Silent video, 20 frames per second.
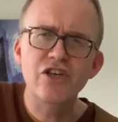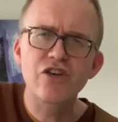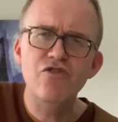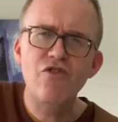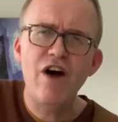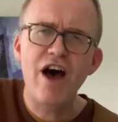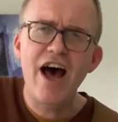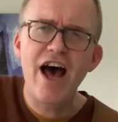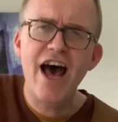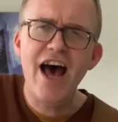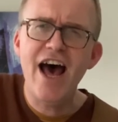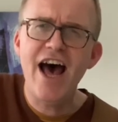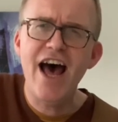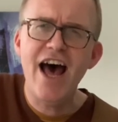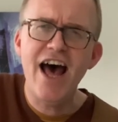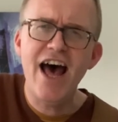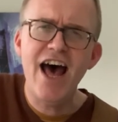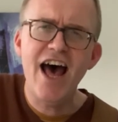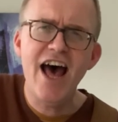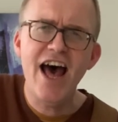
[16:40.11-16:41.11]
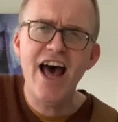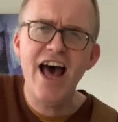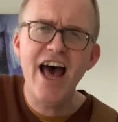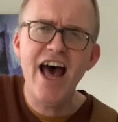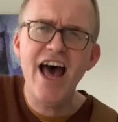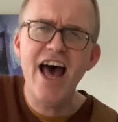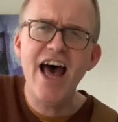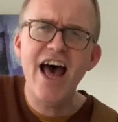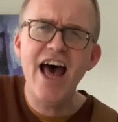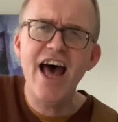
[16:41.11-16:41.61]

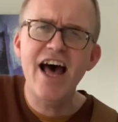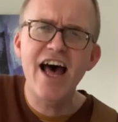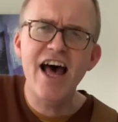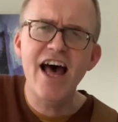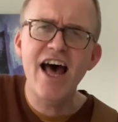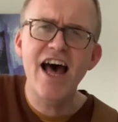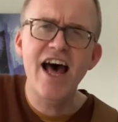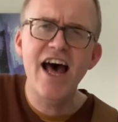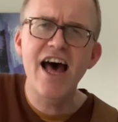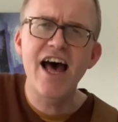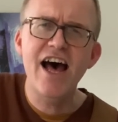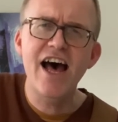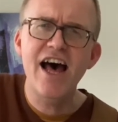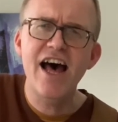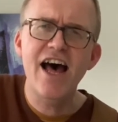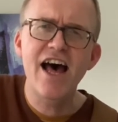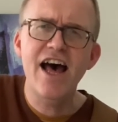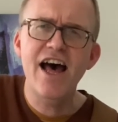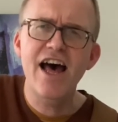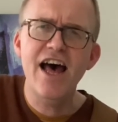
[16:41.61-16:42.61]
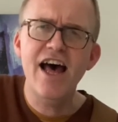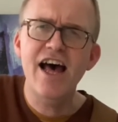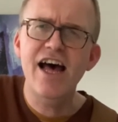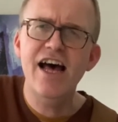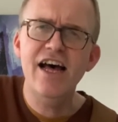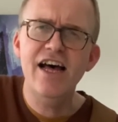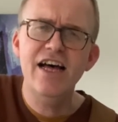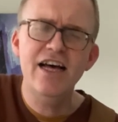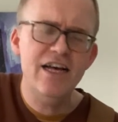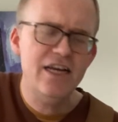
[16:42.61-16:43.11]

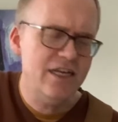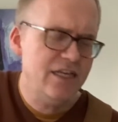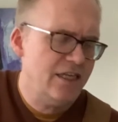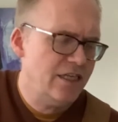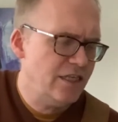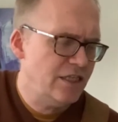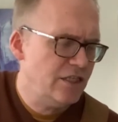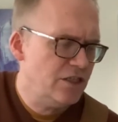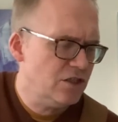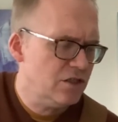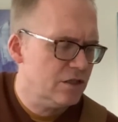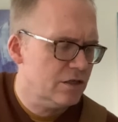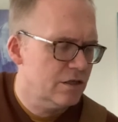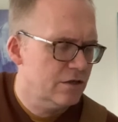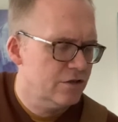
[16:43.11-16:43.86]
rise.